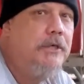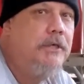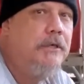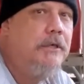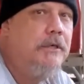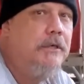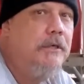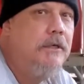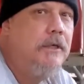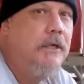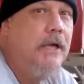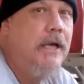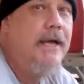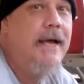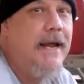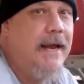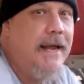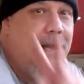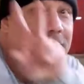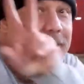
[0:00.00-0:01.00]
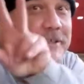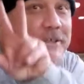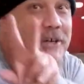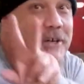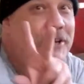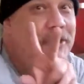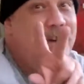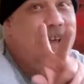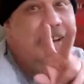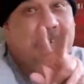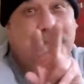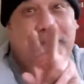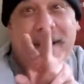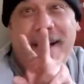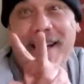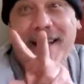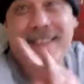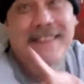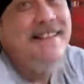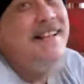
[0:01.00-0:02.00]
So I guess I got to make
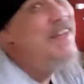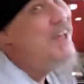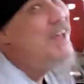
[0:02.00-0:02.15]
a...